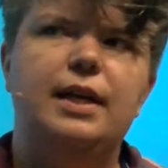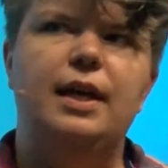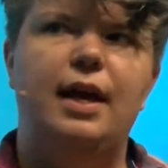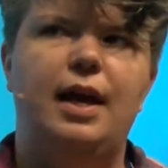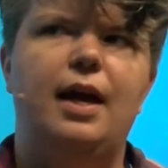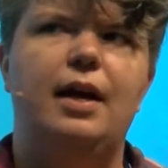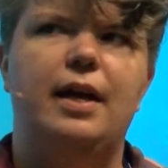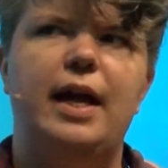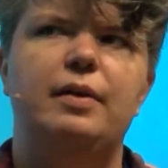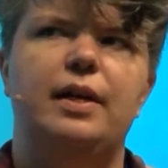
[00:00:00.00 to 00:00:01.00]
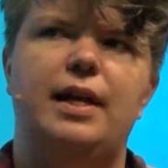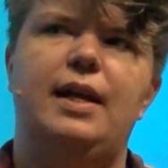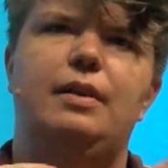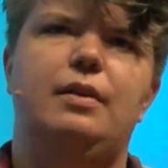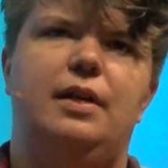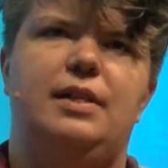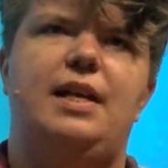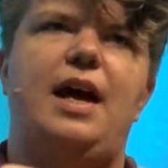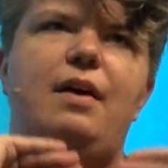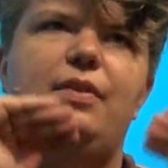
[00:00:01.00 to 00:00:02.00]
guess. Yeah, on the tracks. And
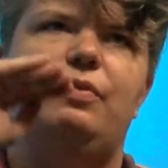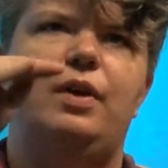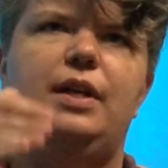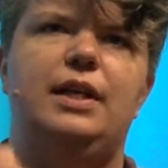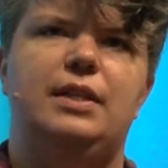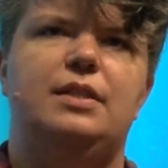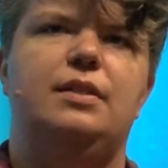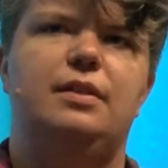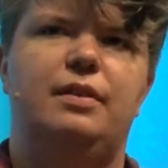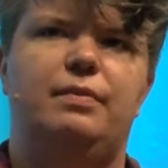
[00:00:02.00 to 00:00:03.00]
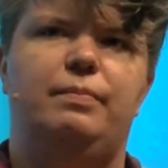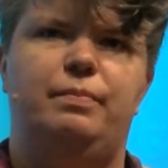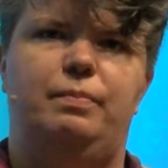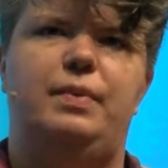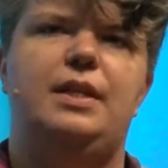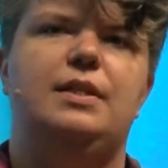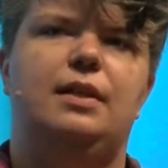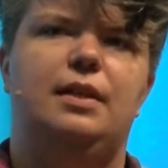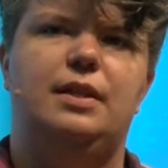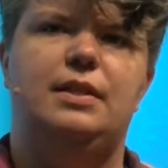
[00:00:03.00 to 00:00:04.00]
to have it run into the,
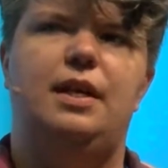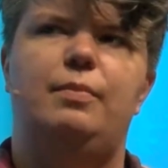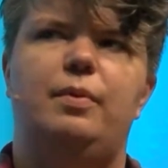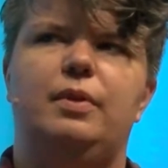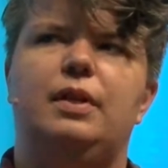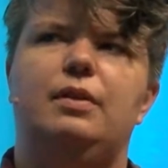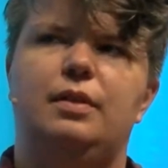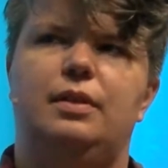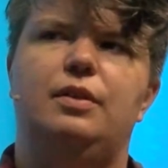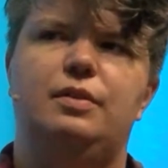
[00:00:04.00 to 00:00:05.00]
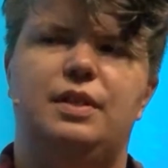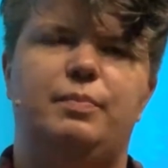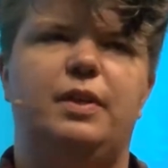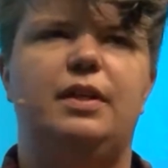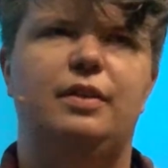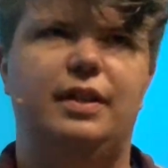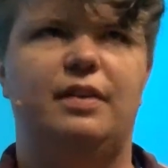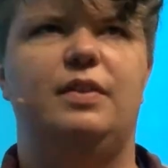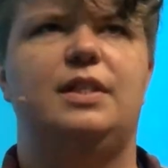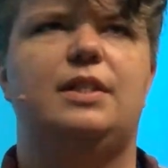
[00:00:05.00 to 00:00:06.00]
basically the table. You know, typically you think
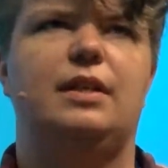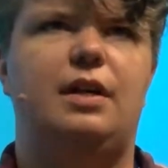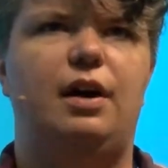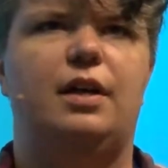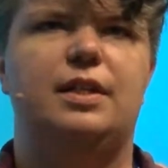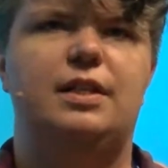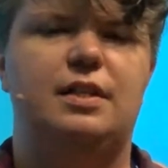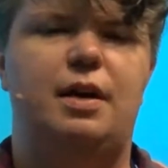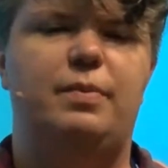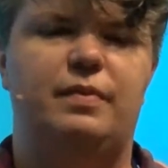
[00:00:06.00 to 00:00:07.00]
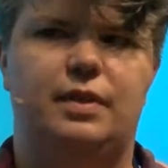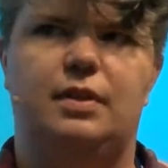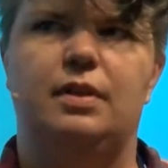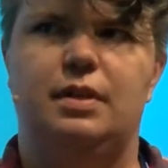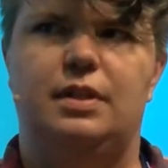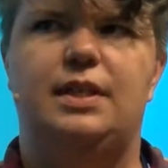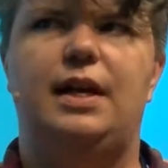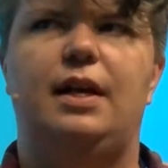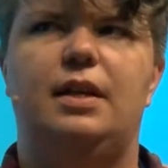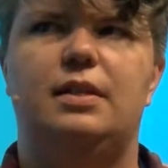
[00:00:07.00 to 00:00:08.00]
of it as a carcass on top of a
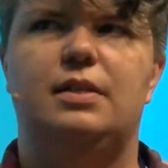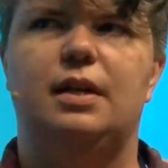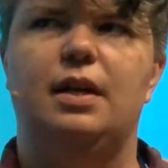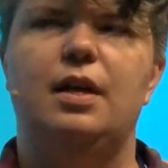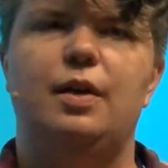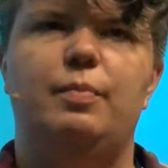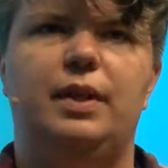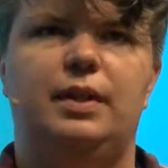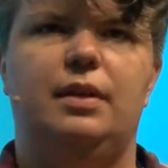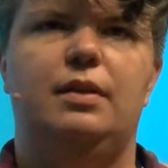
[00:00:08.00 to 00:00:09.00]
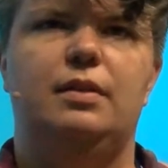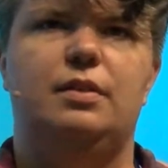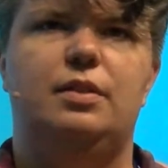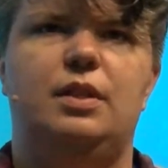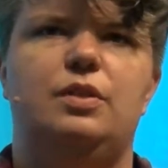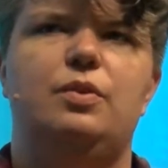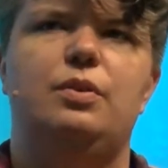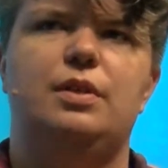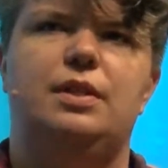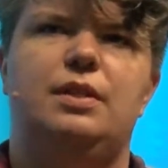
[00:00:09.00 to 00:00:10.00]
stand, but the
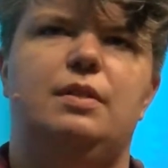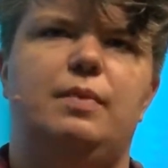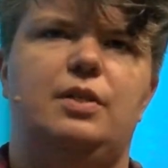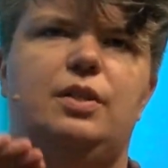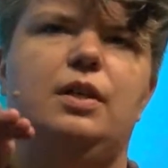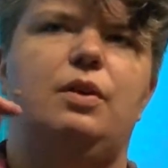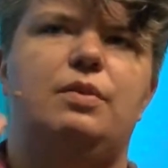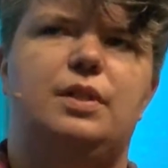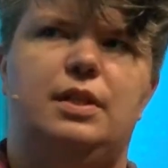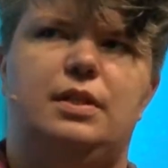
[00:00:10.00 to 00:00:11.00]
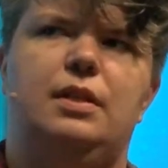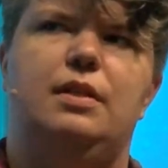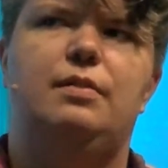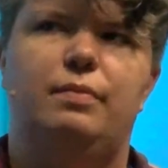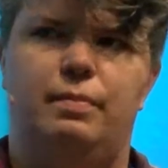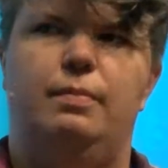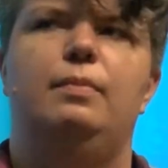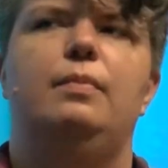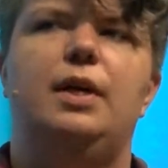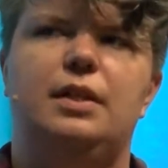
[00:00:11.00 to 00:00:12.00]
door system actually goes into
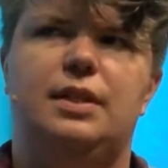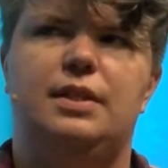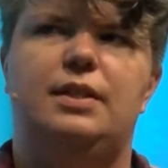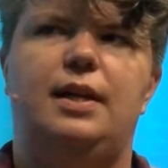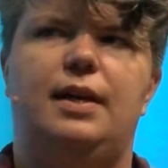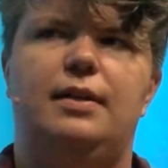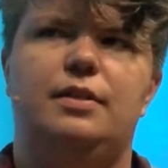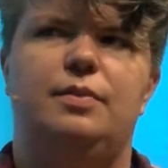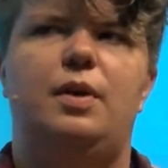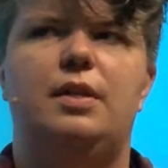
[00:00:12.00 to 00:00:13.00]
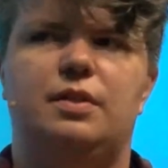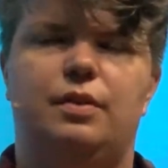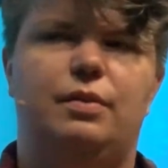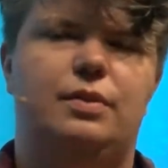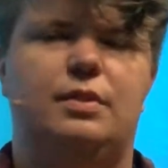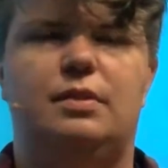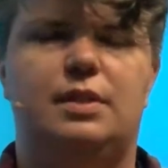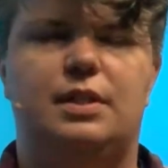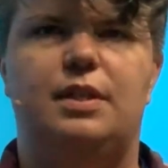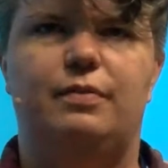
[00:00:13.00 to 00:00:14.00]
the stand as well. So it's
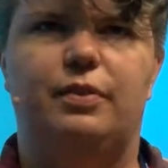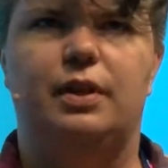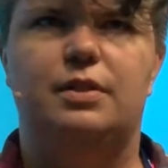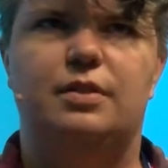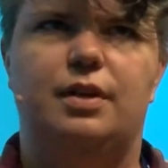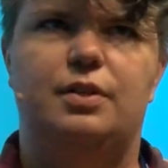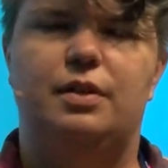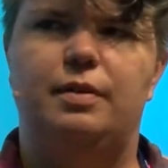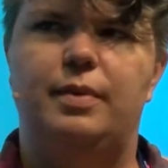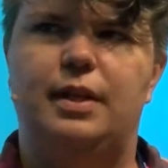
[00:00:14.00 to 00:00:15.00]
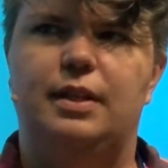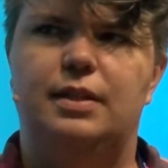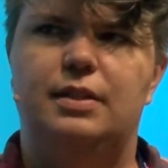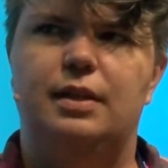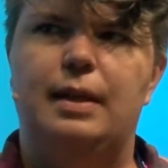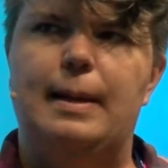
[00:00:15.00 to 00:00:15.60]
just different construction methods.